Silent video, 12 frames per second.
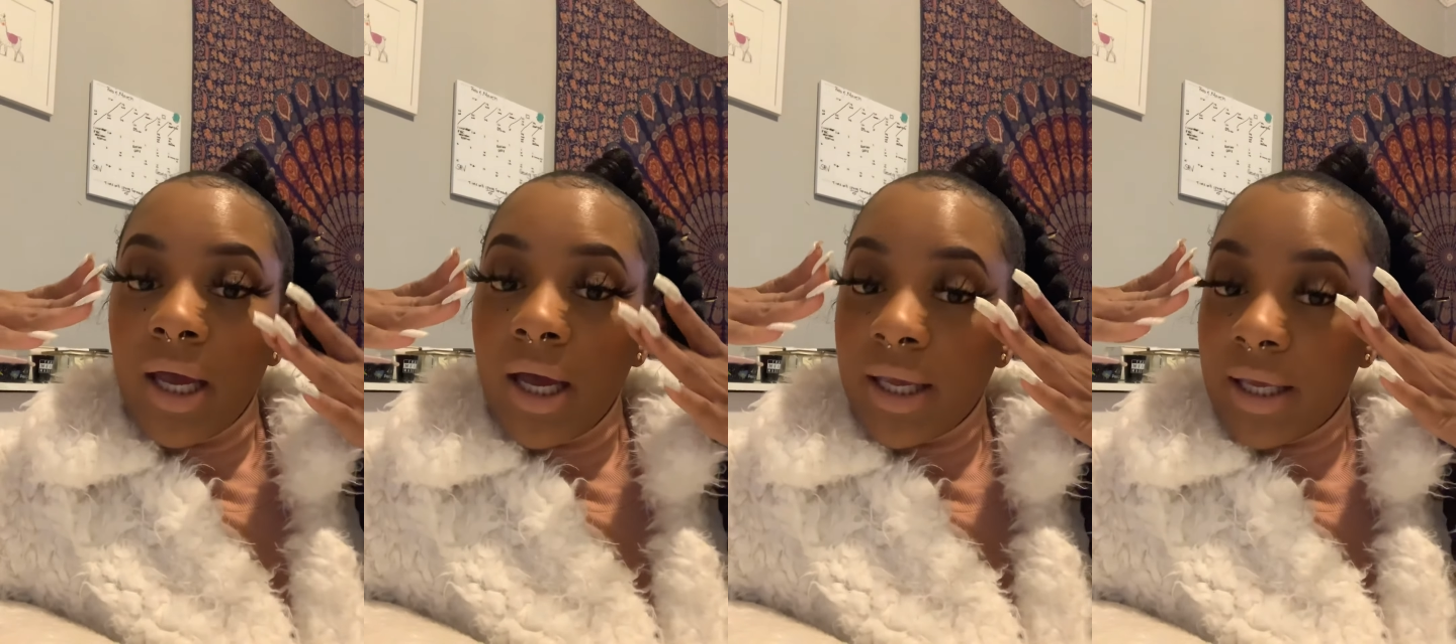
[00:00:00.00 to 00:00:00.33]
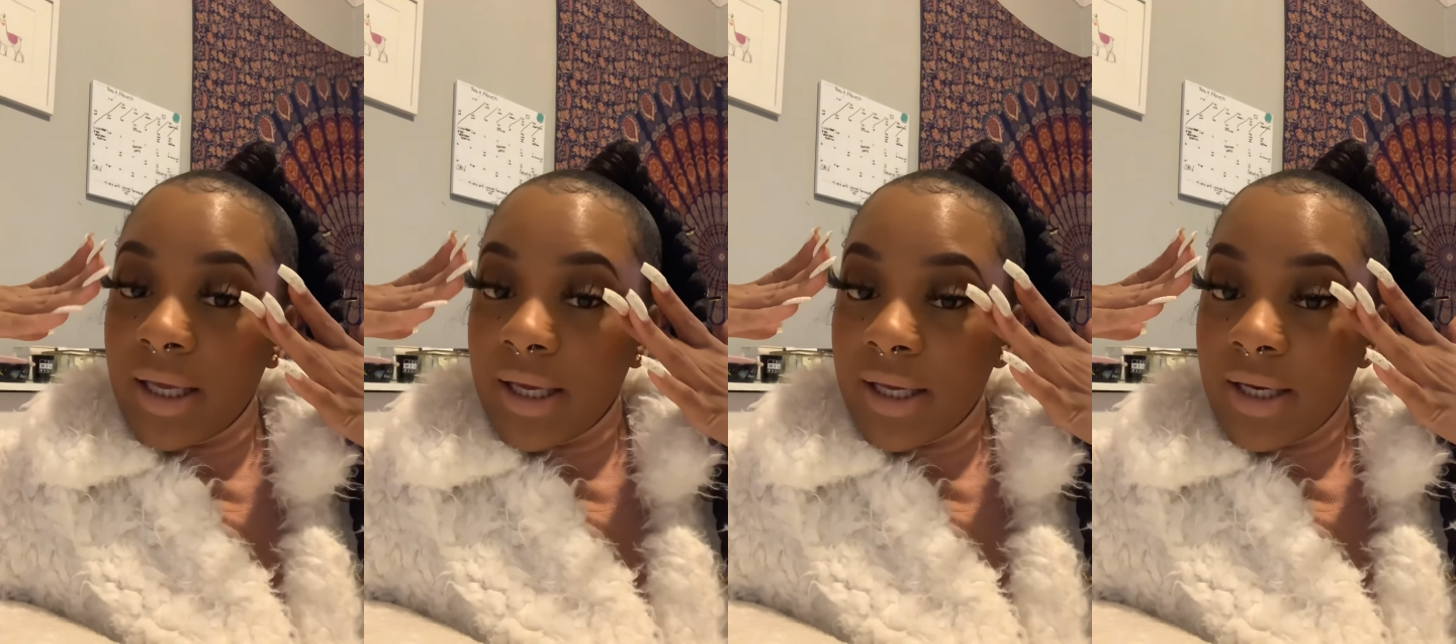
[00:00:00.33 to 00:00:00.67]

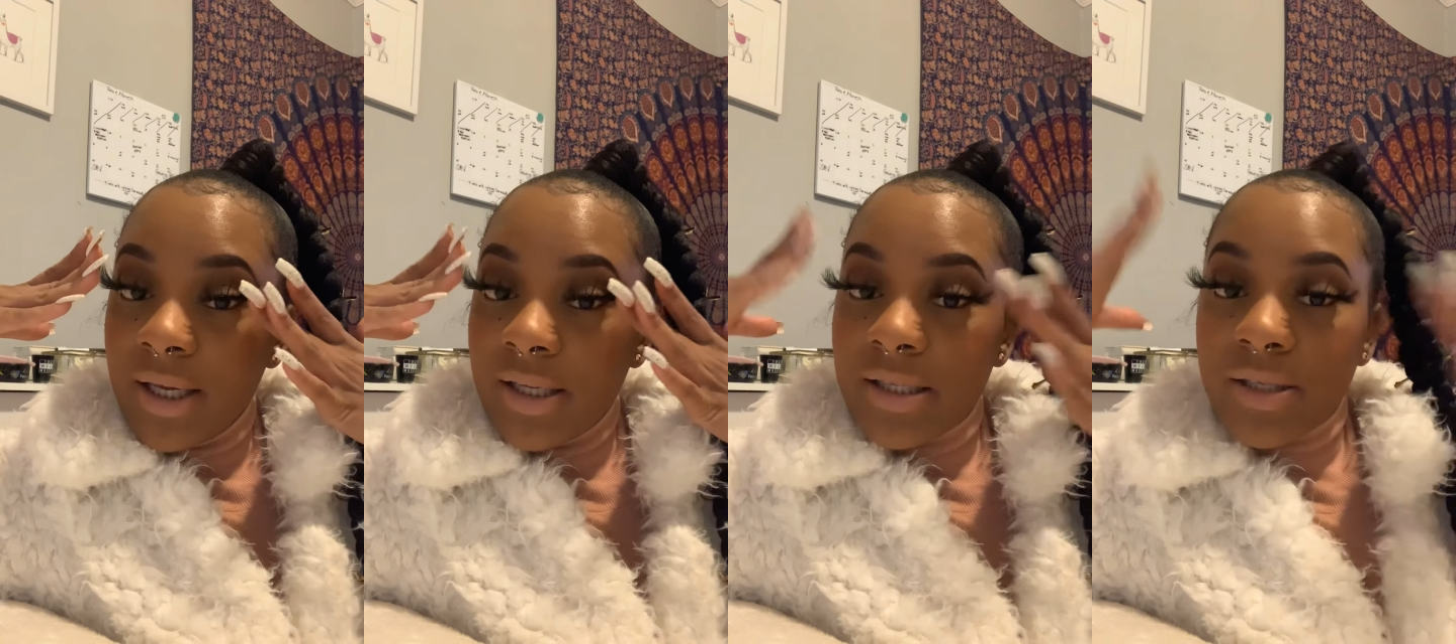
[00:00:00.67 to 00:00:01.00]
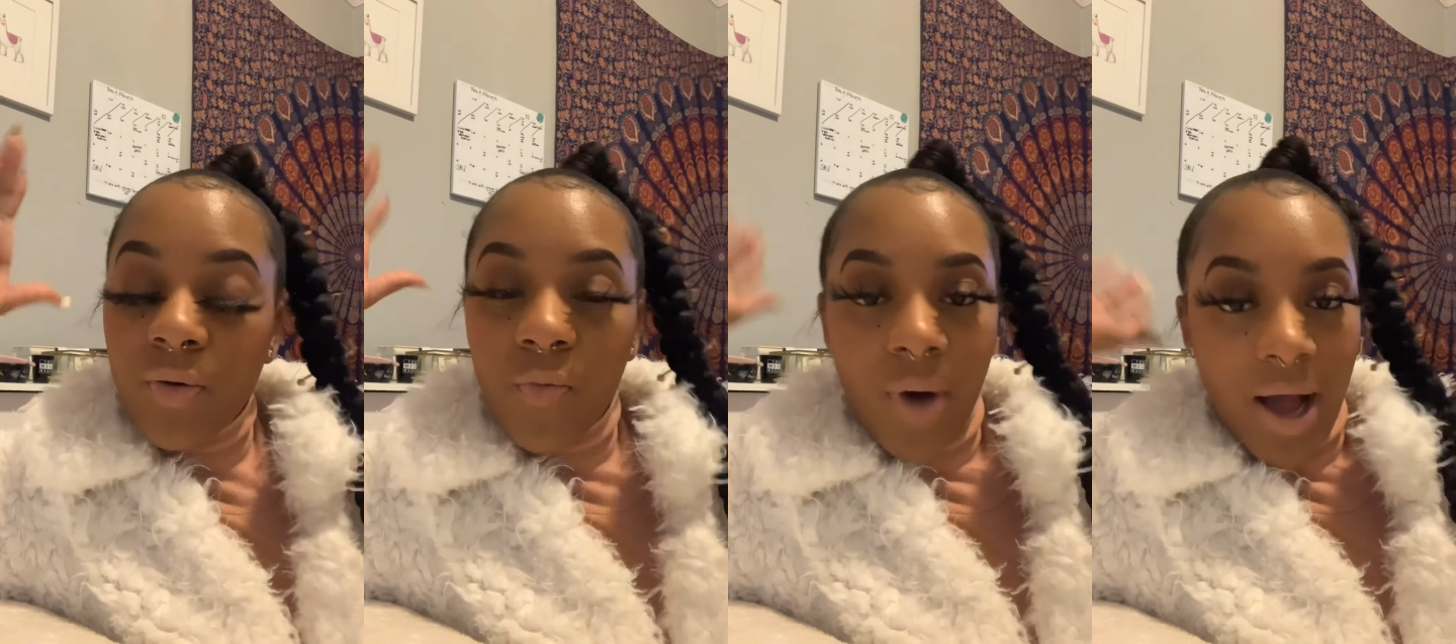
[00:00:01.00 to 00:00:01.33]
Again, it's
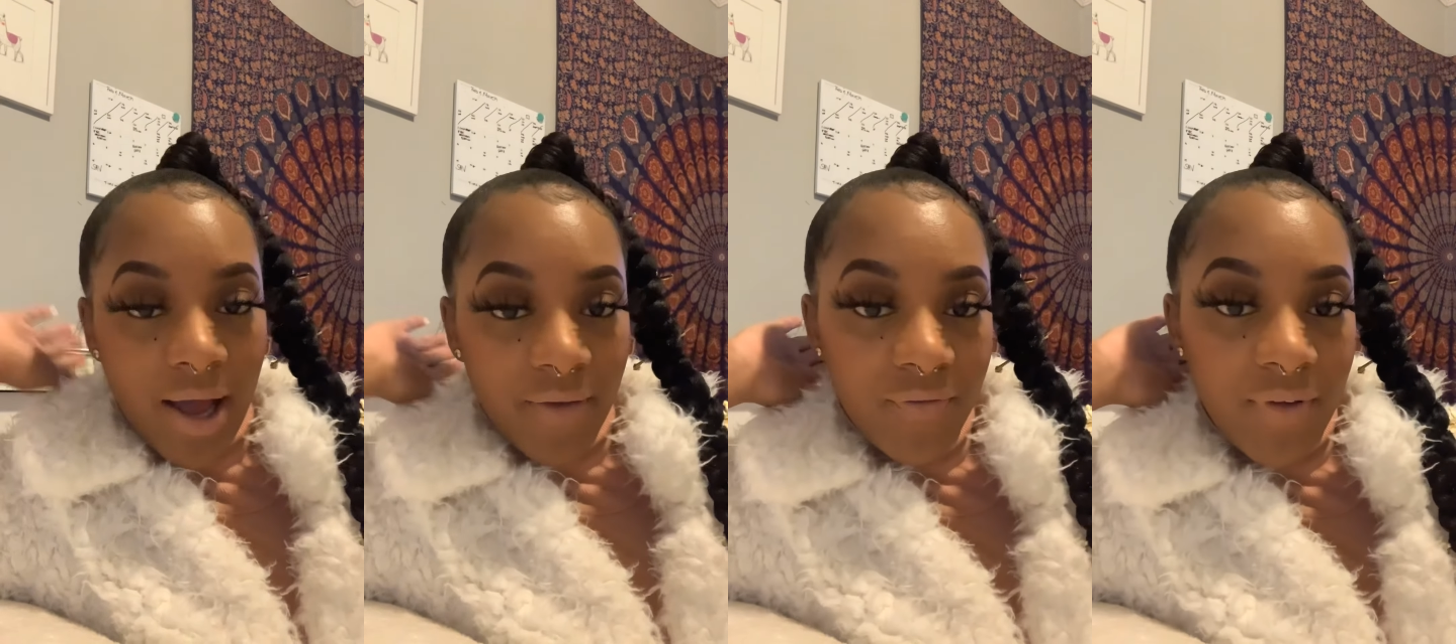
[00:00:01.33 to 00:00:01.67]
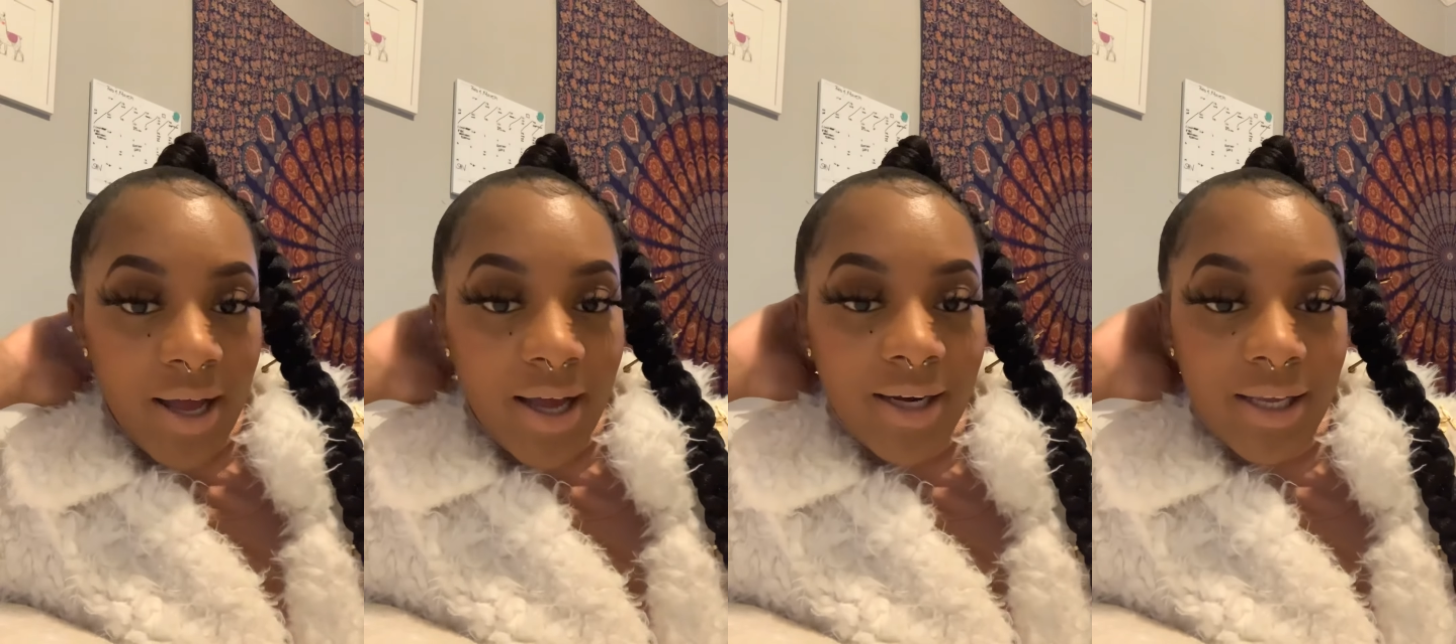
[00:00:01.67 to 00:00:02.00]

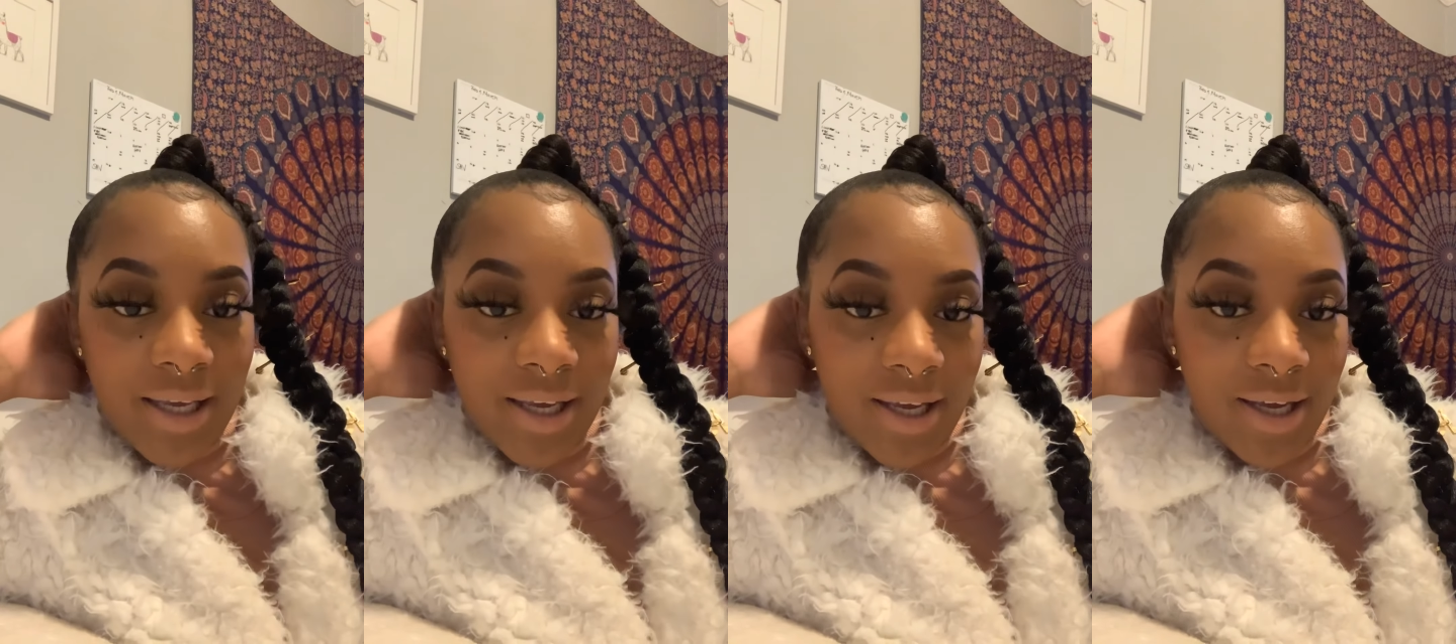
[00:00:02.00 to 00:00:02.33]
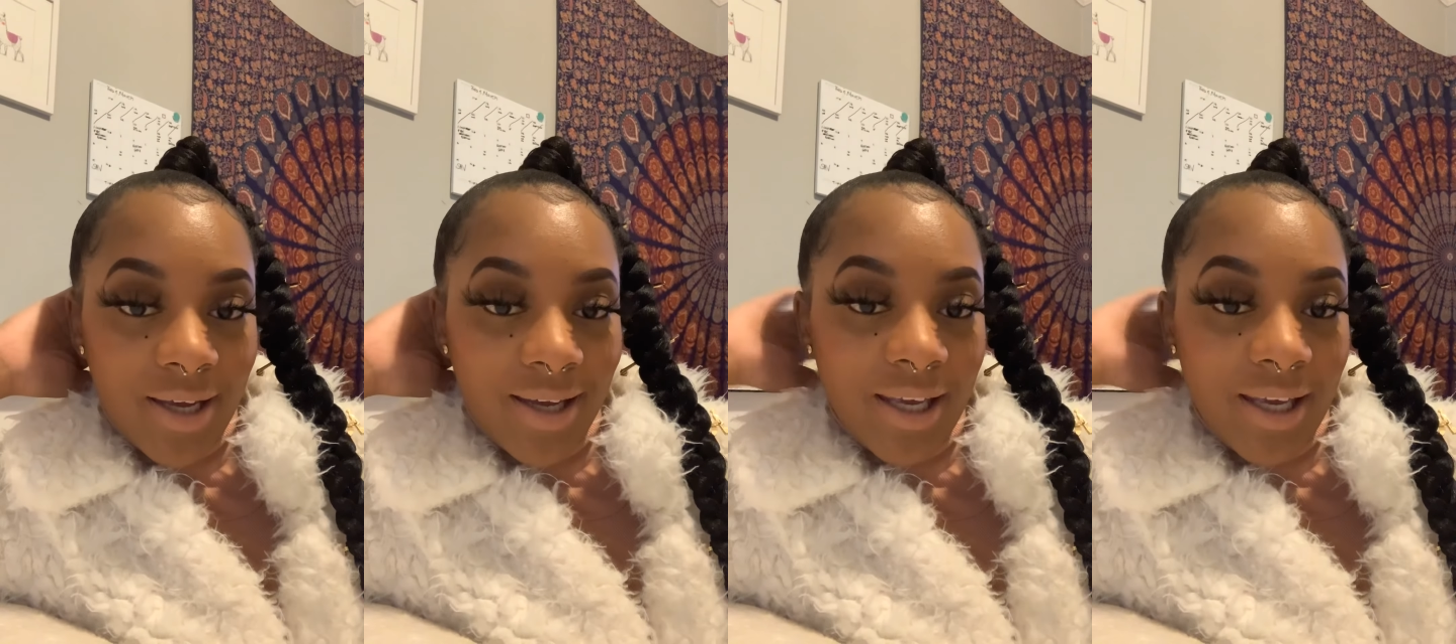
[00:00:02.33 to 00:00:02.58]
WineFineKe,